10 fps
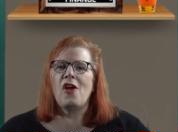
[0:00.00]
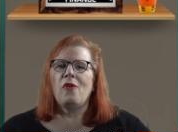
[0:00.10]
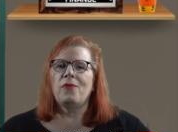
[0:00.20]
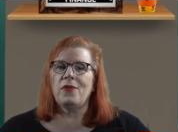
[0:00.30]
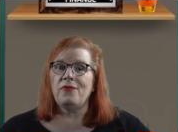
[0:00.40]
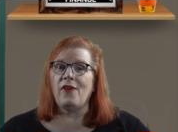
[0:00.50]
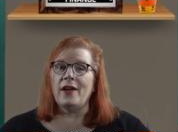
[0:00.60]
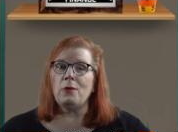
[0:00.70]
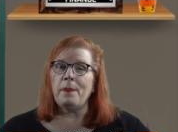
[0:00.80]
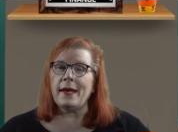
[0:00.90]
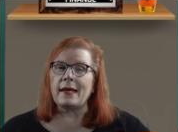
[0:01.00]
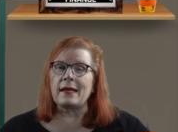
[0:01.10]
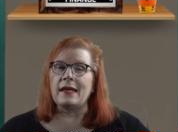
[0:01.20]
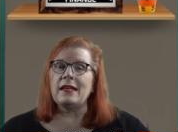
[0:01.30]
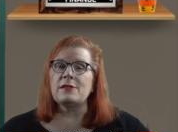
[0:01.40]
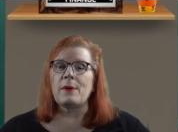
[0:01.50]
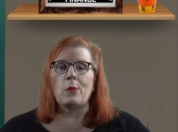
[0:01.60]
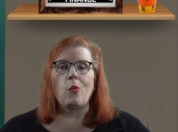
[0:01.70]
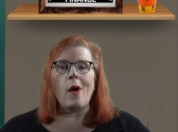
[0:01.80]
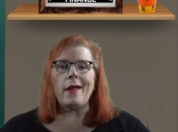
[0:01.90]
For the final pick, it is my
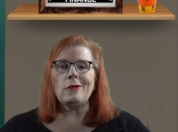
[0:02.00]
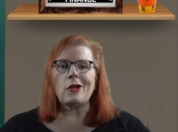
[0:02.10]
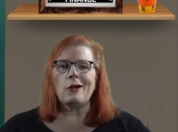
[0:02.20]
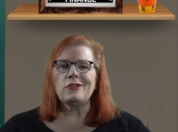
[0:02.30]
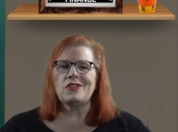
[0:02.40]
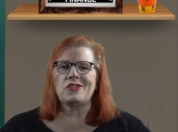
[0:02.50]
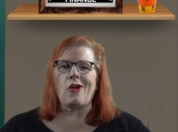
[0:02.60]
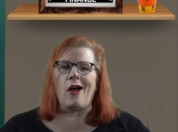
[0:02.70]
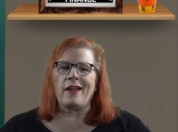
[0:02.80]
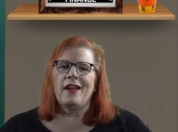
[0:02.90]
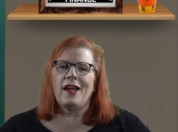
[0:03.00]
wildcard stock,